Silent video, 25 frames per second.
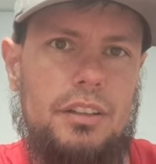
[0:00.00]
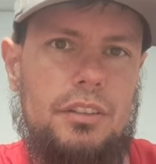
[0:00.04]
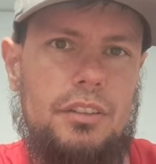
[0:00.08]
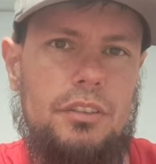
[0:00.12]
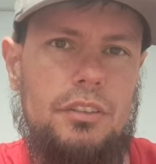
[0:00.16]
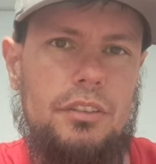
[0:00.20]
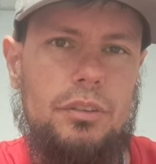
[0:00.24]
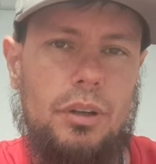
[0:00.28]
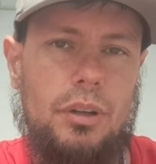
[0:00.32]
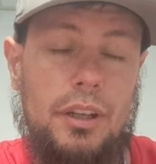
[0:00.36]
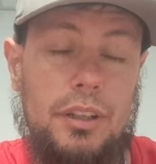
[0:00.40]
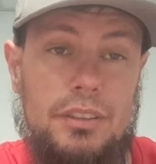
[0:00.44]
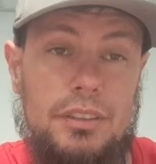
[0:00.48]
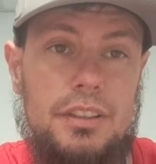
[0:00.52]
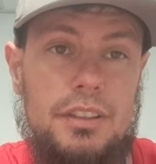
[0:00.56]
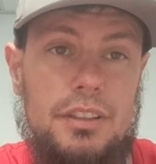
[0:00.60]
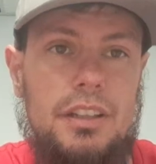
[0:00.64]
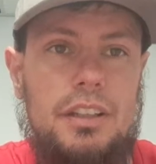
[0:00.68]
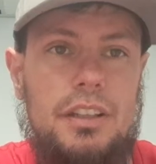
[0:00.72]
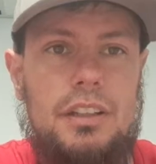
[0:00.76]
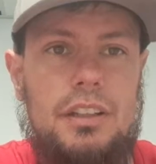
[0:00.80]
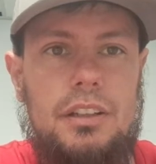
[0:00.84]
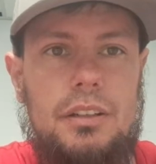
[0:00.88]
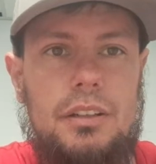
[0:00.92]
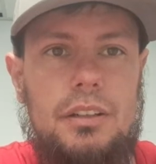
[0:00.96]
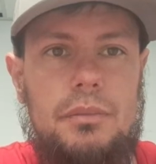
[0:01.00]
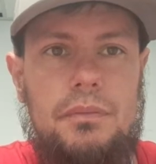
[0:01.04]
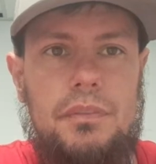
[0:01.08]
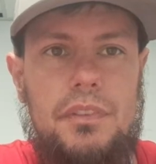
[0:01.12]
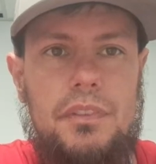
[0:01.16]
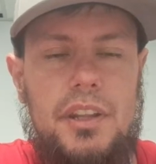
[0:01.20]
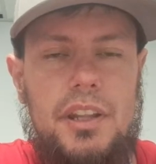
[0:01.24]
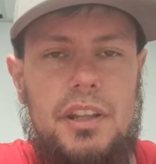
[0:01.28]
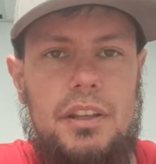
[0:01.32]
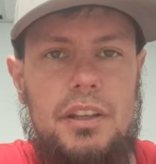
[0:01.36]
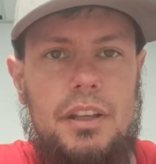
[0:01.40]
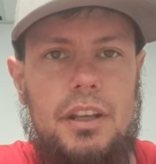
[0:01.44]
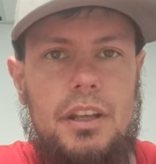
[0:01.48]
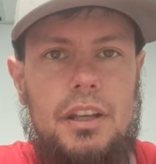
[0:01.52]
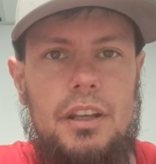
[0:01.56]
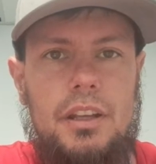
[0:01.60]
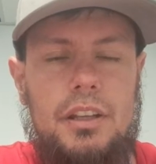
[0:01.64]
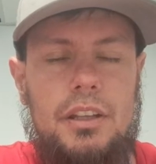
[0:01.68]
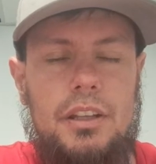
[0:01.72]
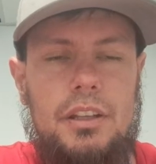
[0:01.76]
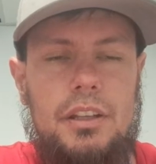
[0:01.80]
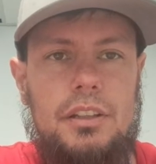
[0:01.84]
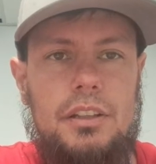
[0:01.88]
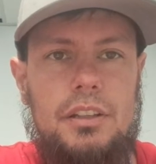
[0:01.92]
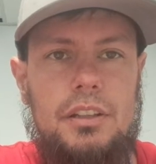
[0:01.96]
So I did.
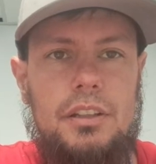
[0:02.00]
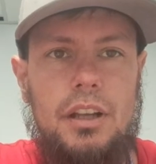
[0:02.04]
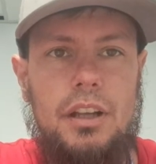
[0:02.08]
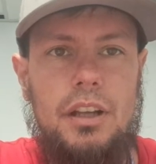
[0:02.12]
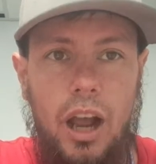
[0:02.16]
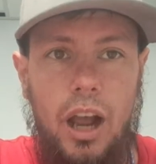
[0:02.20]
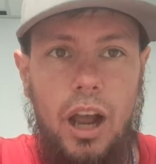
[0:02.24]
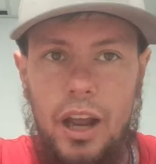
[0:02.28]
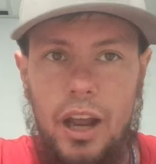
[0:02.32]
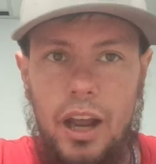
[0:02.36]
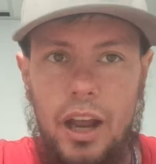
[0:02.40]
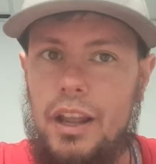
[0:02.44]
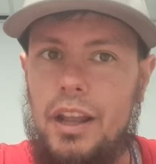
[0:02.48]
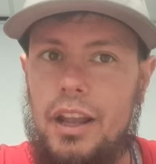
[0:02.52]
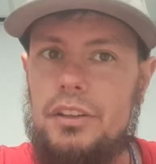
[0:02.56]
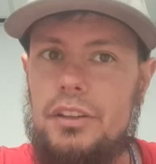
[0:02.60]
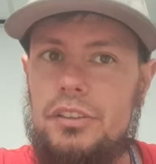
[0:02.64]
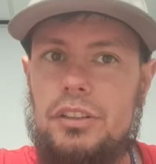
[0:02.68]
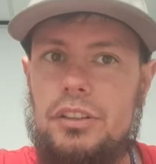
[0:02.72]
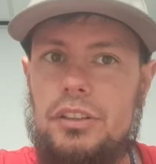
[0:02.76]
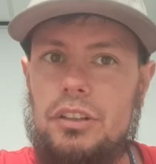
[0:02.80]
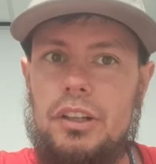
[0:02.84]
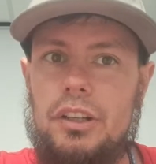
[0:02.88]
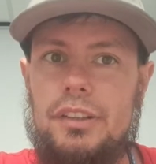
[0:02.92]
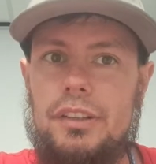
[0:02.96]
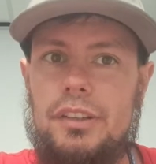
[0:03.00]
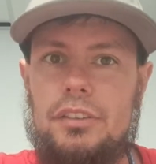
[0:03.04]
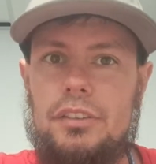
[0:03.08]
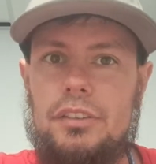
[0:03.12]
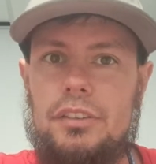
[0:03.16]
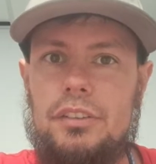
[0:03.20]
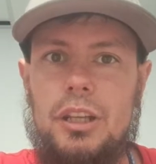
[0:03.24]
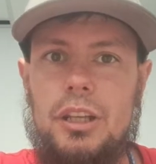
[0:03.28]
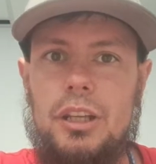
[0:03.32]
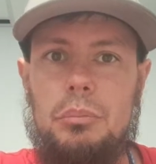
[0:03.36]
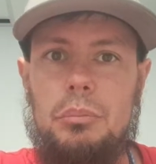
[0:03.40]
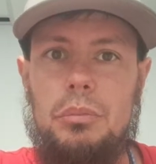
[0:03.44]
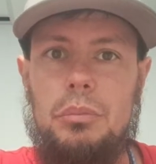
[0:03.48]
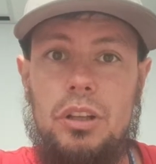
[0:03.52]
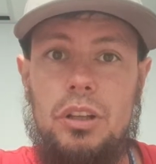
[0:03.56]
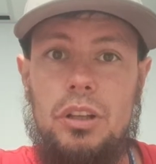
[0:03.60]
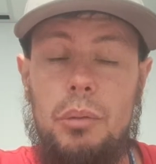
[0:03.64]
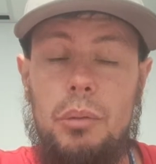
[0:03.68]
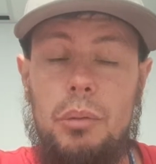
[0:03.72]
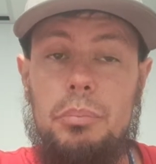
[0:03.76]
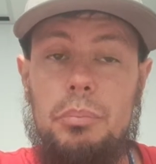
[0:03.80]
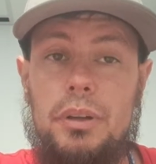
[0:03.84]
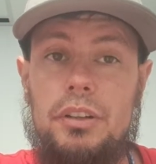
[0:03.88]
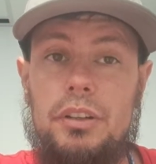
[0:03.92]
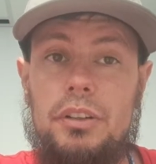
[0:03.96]
And I actually liked this game a
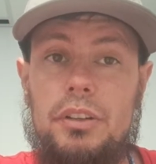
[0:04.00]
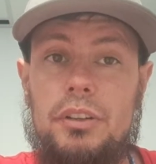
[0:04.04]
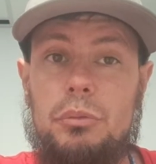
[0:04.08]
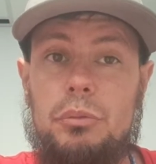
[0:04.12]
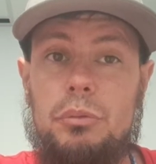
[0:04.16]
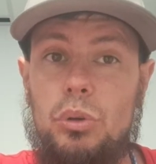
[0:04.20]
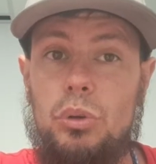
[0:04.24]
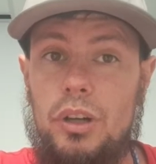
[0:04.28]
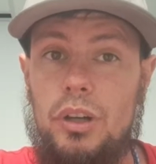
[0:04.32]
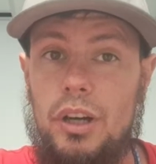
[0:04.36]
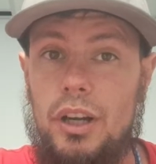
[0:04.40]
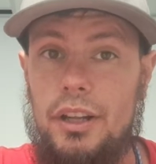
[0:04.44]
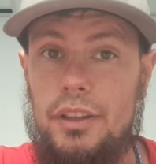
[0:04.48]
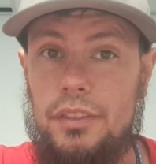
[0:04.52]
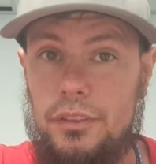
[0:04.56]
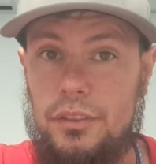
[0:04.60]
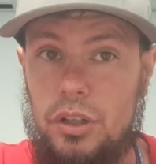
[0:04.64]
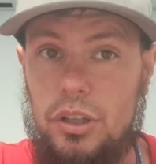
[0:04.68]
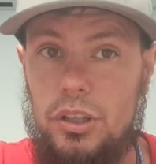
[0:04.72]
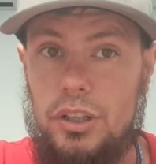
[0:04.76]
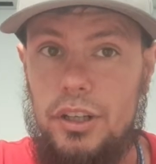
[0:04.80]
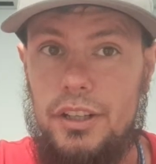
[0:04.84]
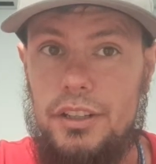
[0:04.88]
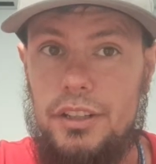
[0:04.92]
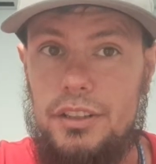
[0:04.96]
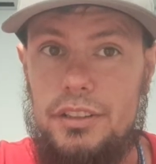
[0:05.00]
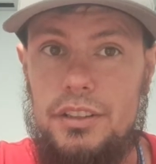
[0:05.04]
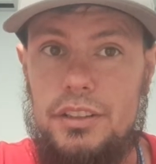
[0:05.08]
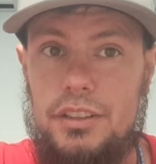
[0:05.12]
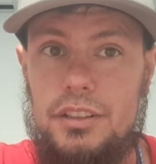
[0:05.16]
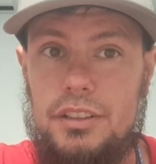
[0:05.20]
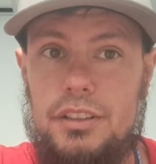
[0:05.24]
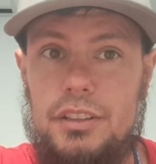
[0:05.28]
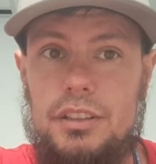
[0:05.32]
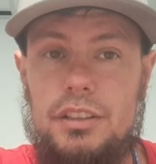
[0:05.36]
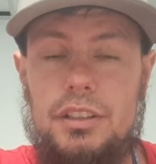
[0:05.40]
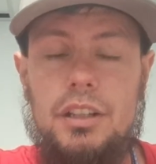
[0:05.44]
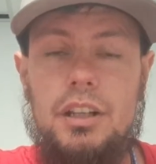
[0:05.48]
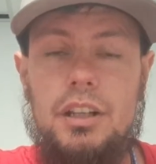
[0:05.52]
lot better than what I thought I did.